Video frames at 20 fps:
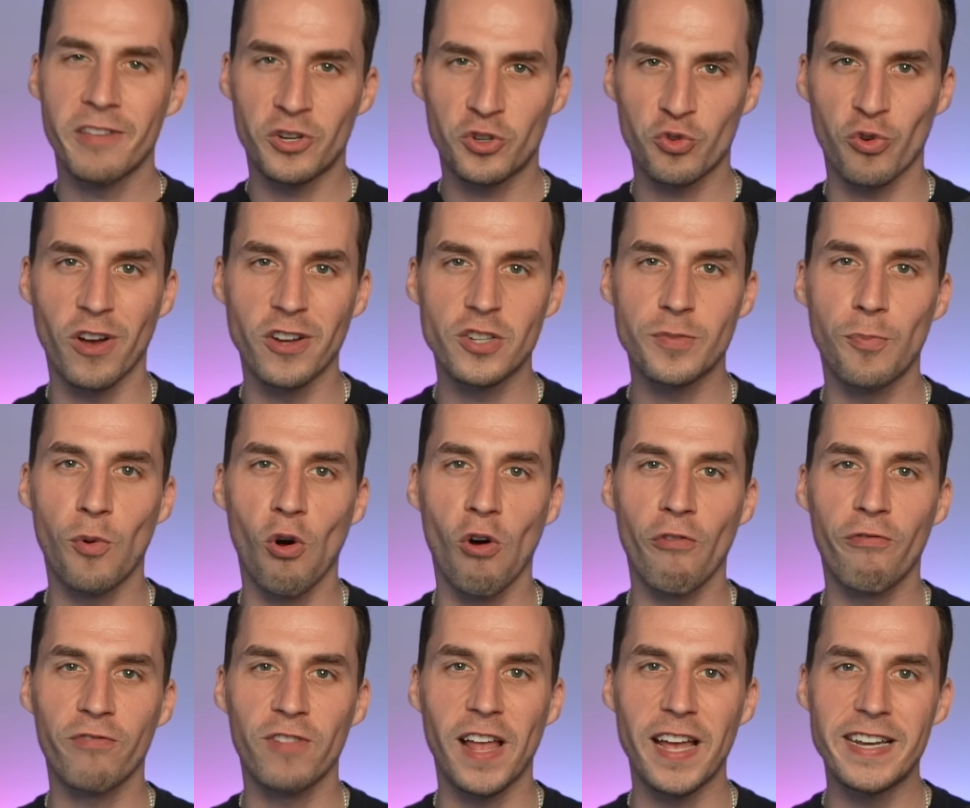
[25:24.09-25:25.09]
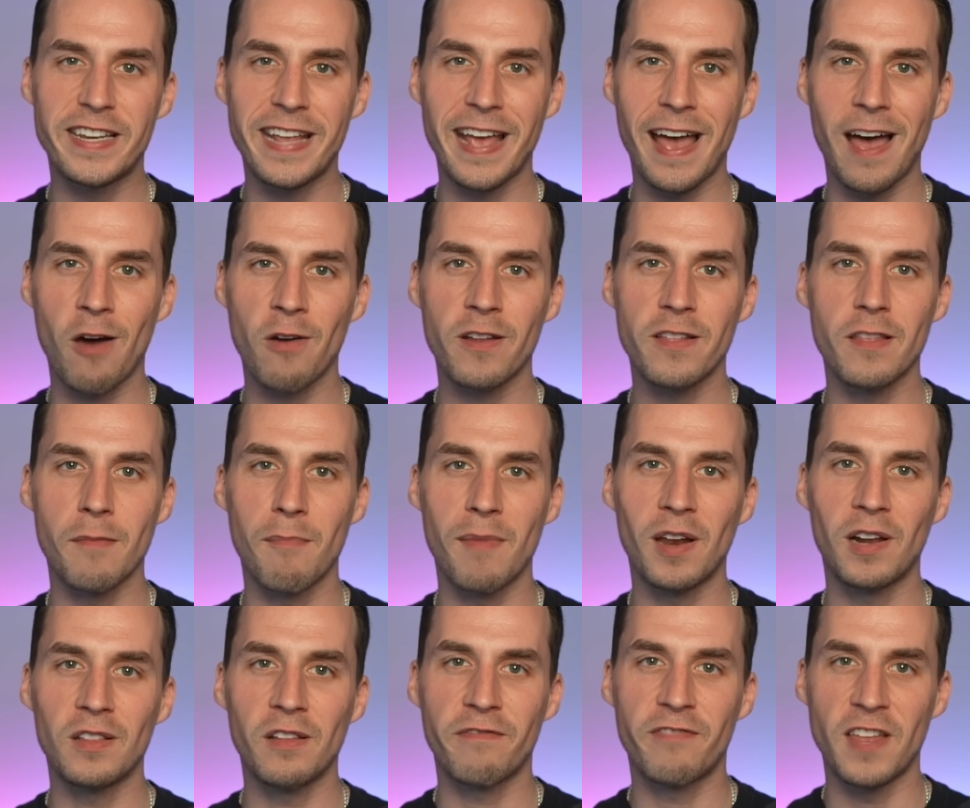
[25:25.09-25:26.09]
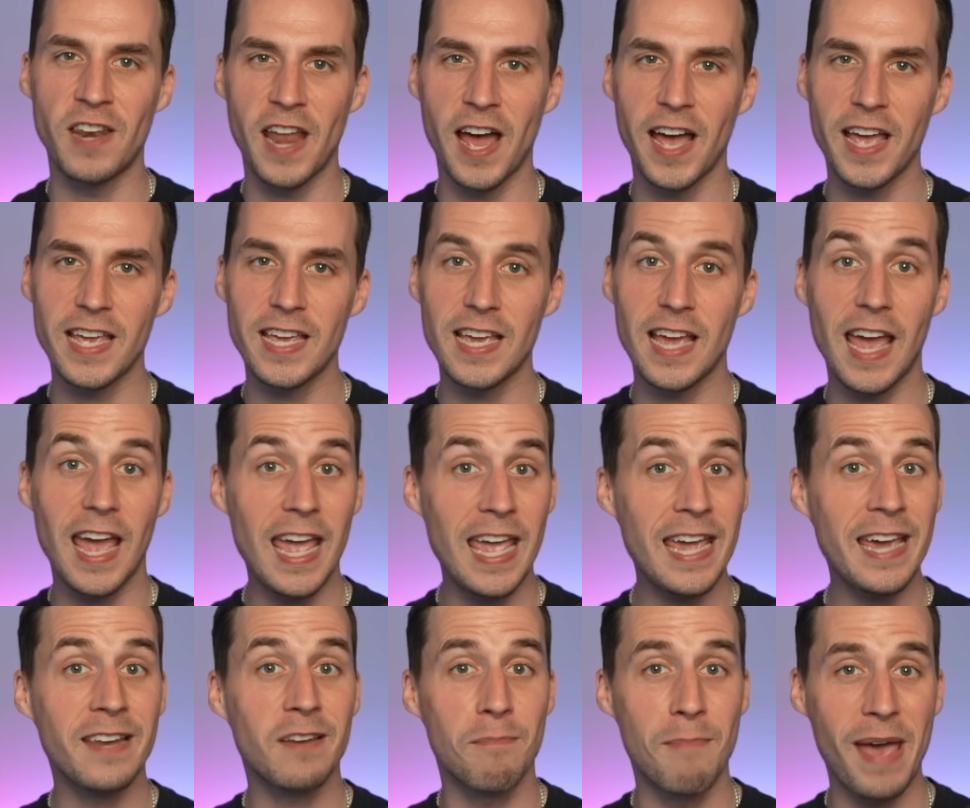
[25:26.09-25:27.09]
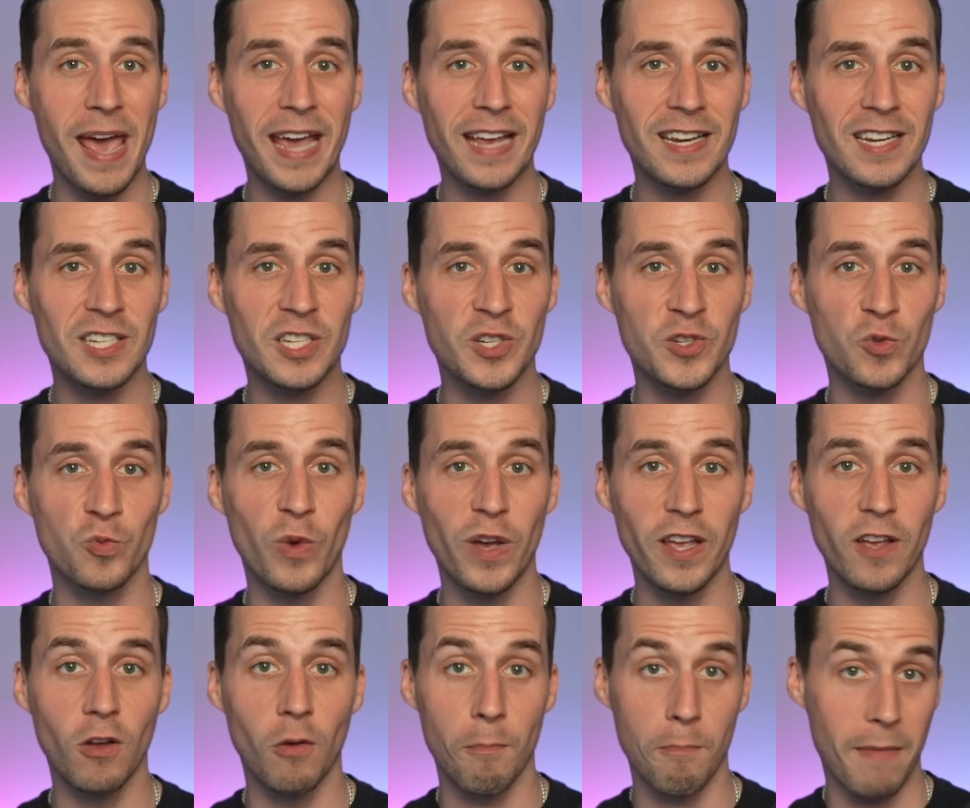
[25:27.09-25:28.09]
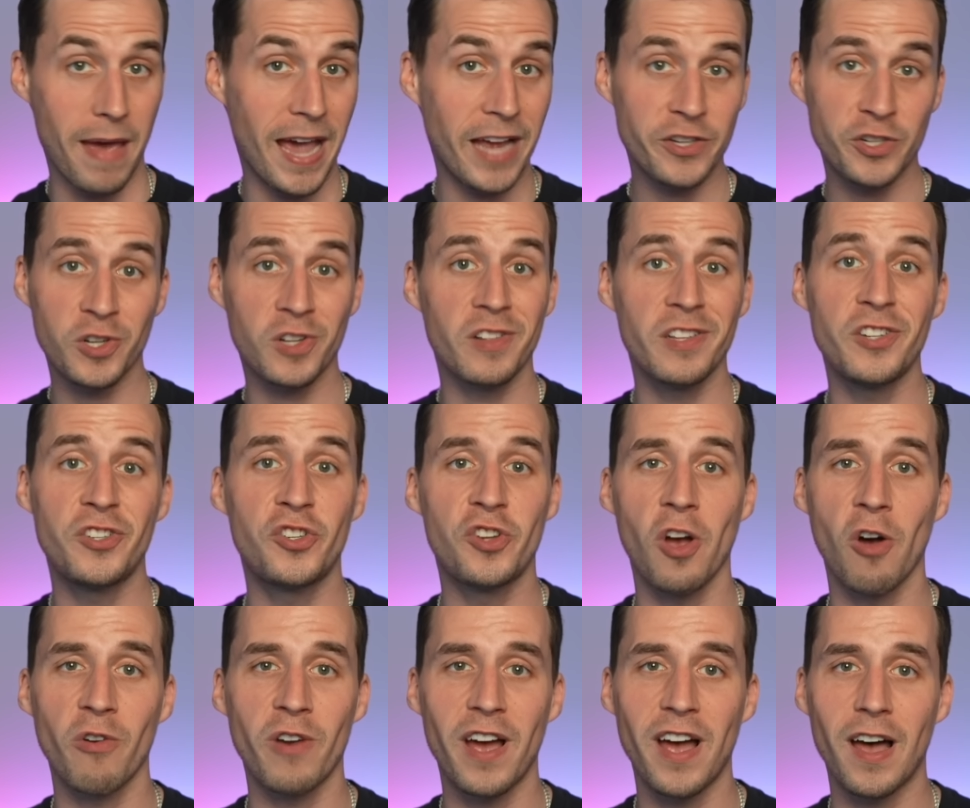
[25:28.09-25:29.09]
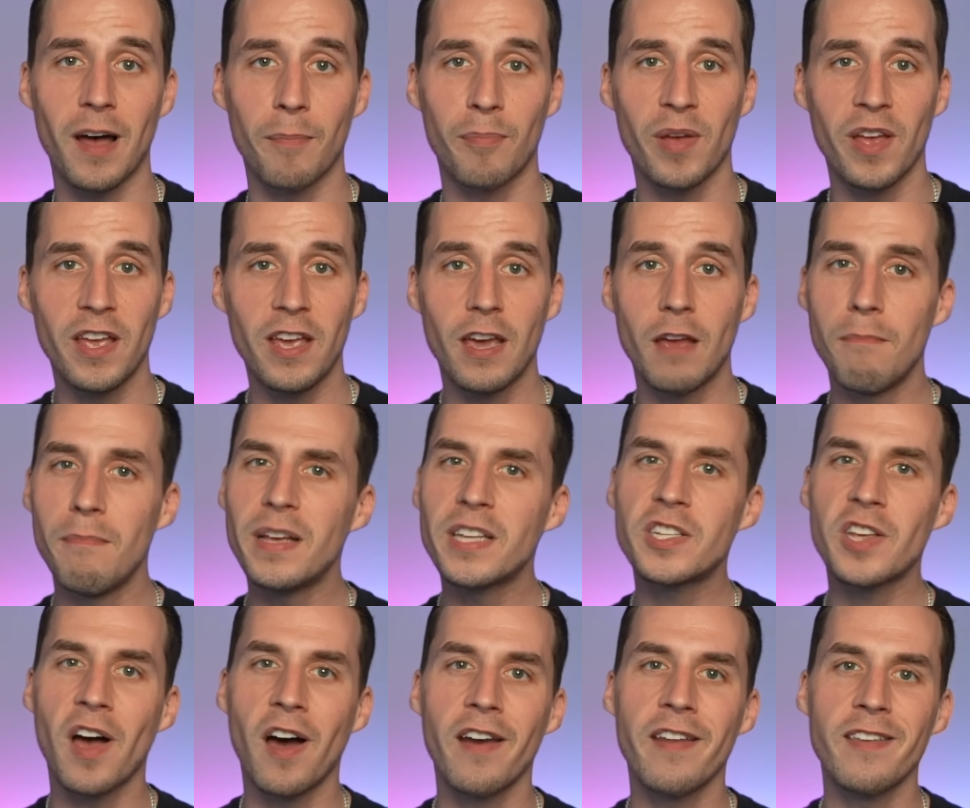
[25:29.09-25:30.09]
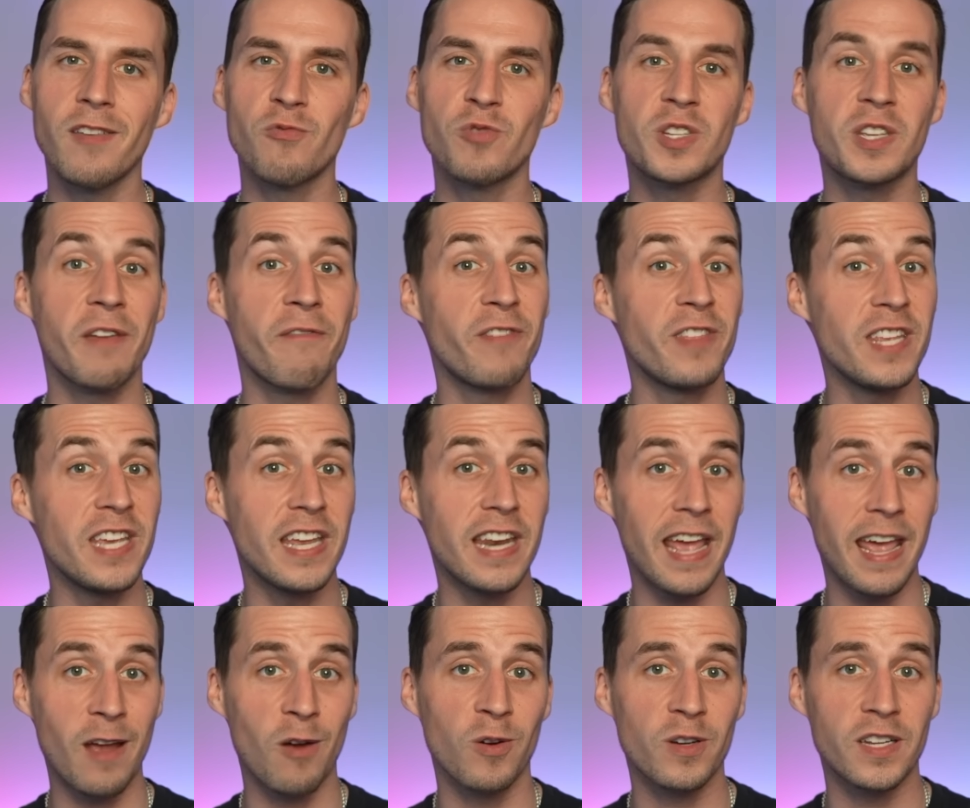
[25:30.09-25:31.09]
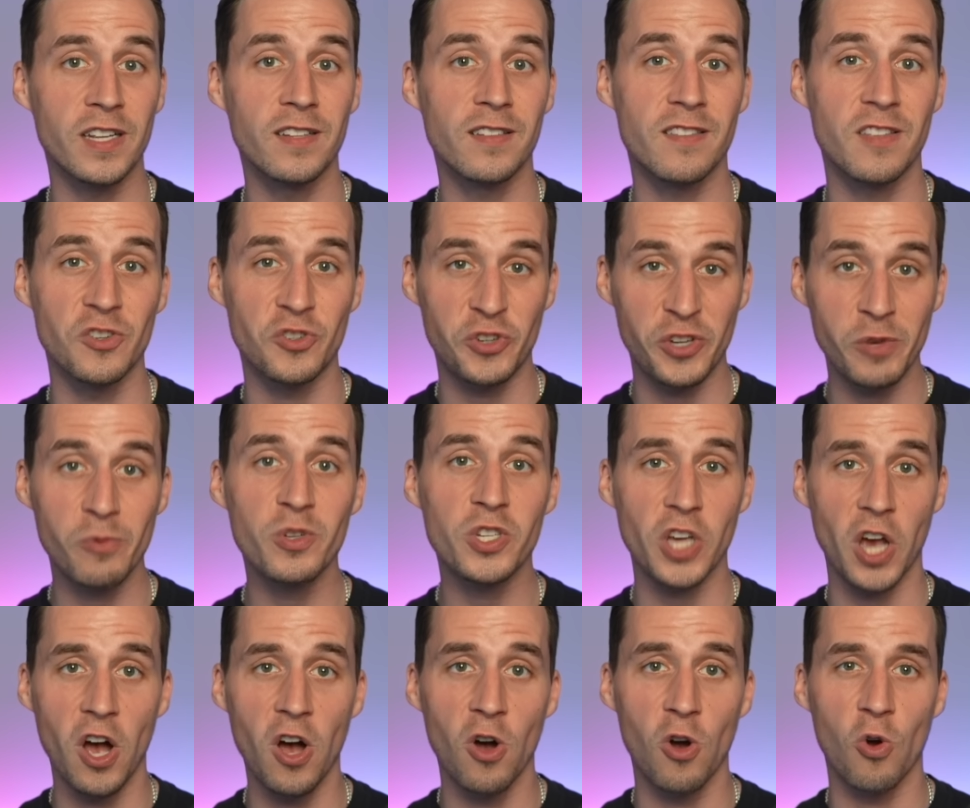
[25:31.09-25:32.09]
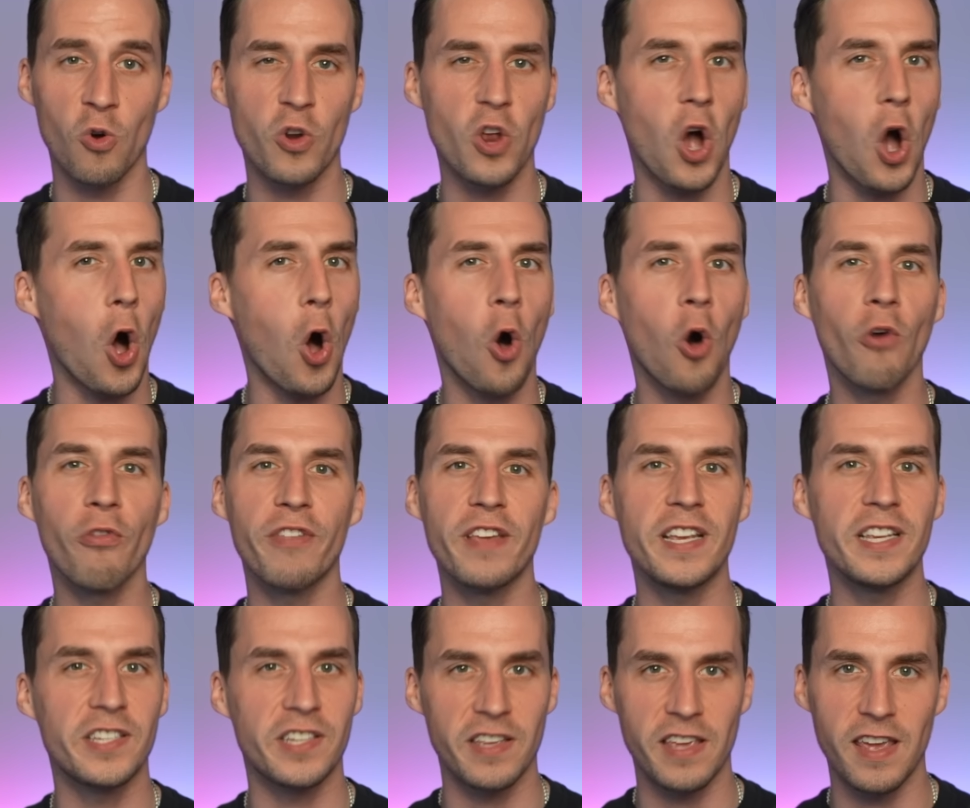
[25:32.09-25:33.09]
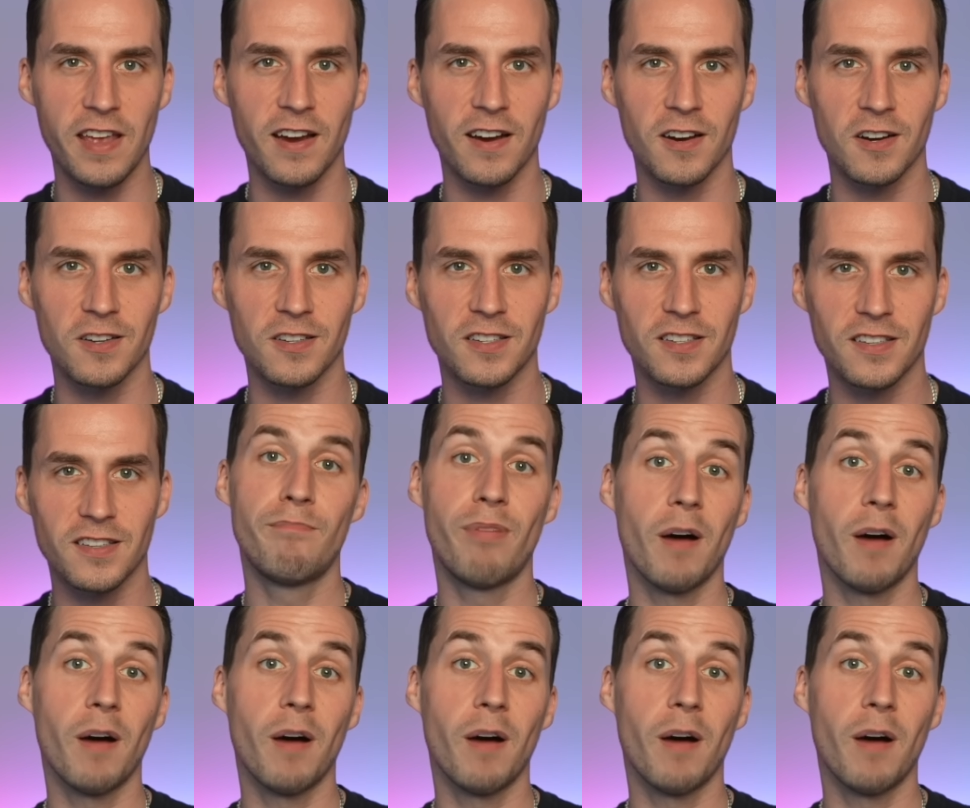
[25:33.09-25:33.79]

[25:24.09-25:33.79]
The Trunchbull fled town in the middle of the night, and Magnus's will magically showed up, and Miss Honey was given the inheritance that she was owed all these years.